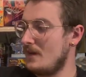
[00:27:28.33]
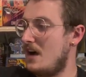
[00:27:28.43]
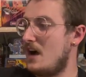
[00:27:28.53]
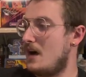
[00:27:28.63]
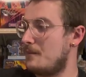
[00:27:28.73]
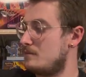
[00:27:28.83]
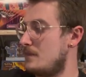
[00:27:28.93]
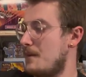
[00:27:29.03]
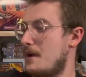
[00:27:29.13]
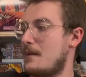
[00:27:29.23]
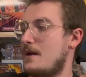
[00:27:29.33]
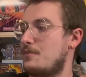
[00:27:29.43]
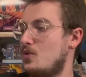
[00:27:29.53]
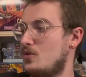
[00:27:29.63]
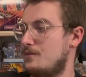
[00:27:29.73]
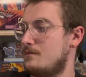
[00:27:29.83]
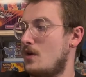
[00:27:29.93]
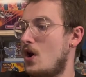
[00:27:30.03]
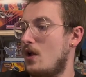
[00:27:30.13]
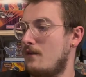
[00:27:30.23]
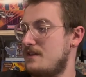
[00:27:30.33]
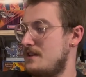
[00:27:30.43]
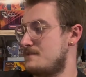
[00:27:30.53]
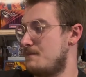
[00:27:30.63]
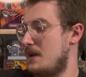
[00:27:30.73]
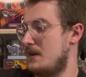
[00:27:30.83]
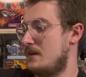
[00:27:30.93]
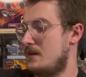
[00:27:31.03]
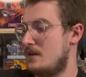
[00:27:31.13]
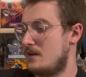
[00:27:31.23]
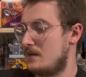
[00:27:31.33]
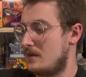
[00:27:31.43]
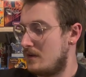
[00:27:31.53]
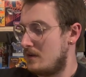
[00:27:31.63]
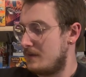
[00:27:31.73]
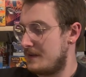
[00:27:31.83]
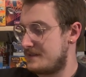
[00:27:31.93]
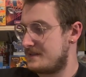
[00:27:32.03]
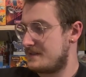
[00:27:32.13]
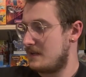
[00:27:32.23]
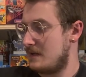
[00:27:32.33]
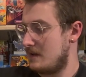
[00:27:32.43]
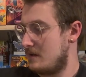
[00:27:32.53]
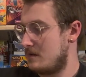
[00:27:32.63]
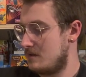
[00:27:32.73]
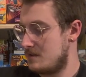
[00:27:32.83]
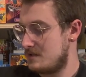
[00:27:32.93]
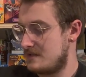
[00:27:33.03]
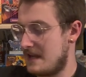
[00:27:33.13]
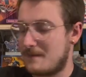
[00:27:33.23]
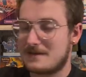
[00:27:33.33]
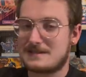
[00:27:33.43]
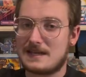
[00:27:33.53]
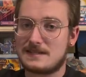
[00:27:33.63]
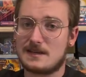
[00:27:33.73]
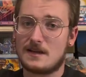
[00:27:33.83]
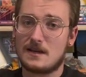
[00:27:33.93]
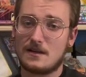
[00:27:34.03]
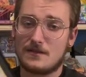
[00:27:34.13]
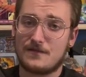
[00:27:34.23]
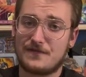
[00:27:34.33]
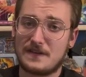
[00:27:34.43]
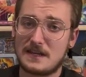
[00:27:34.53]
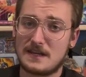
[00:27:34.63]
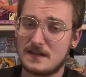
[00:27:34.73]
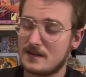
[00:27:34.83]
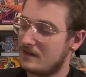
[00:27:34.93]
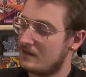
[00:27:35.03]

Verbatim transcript: Um, I, I mean, I pulled all of these, but let's see. Zamazenta V,